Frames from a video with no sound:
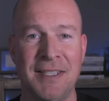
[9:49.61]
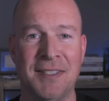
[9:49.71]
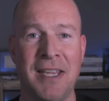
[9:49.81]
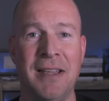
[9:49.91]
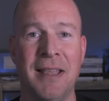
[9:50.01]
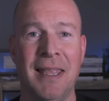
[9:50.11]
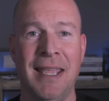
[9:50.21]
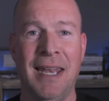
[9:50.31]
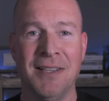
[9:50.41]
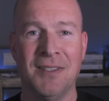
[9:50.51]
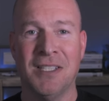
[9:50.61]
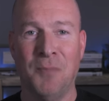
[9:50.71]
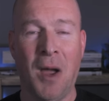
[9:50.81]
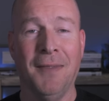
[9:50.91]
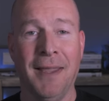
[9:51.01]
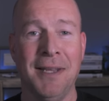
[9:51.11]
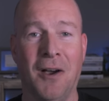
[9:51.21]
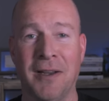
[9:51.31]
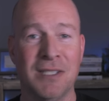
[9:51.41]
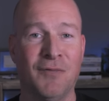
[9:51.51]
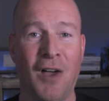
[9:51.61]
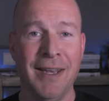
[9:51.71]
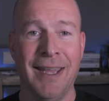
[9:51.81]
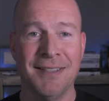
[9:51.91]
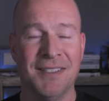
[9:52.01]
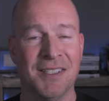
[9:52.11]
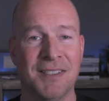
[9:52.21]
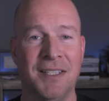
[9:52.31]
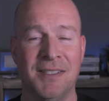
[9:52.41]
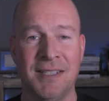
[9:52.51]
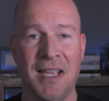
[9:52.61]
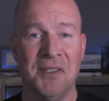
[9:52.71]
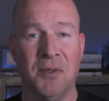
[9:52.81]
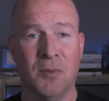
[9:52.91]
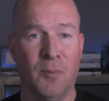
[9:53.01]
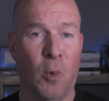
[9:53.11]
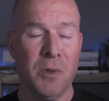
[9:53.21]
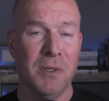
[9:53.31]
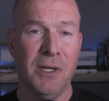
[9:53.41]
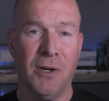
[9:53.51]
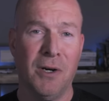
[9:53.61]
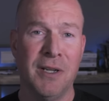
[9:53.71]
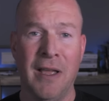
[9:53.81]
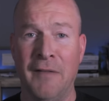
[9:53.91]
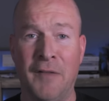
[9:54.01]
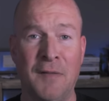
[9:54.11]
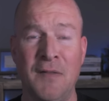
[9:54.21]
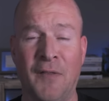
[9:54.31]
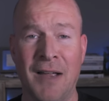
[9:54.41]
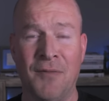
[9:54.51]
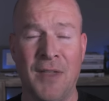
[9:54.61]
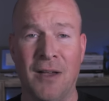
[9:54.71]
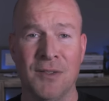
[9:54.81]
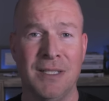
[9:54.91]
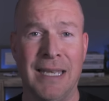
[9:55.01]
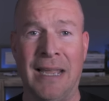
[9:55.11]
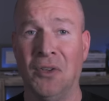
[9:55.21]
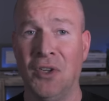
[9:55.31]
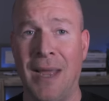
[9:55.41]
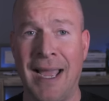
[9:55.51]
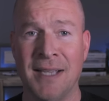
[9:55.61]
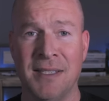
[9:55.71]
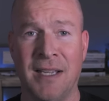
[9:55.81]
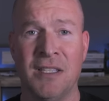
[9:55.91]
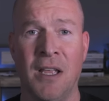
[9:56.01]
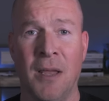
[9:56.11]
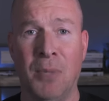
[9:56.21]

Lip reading: See, it has the spotlight on his finances since Santos reportedly earned $55,000 and held no assets,